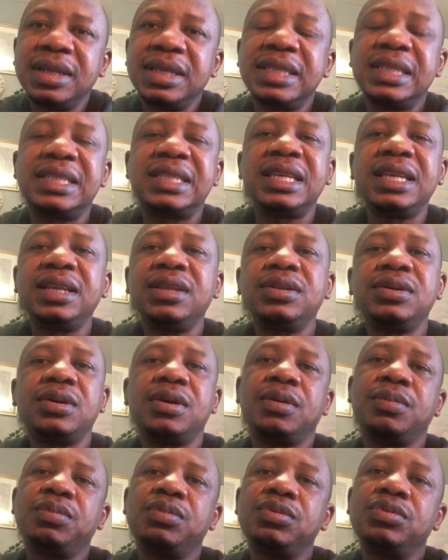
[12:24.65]
seeing
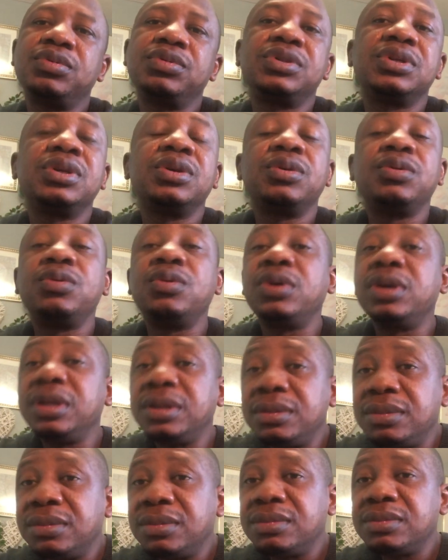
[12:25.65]
couples
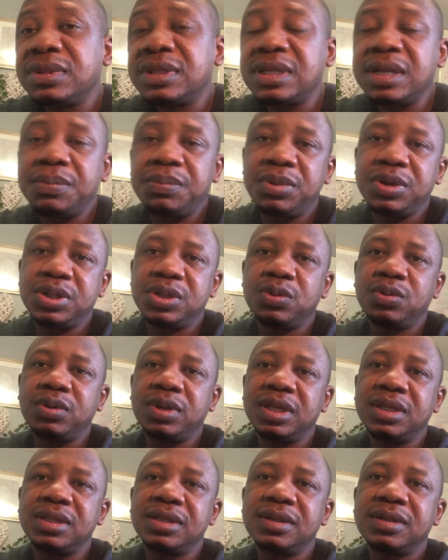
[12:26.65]
going separate
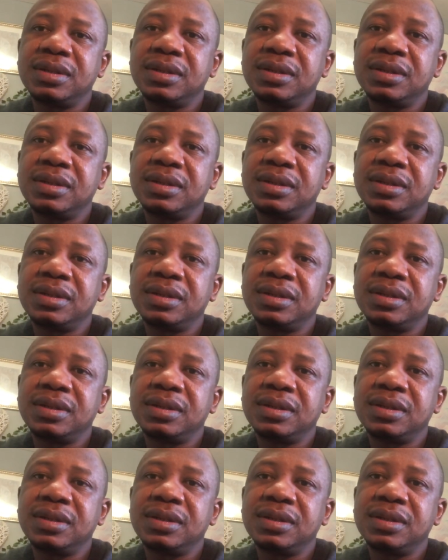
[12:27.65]
ways.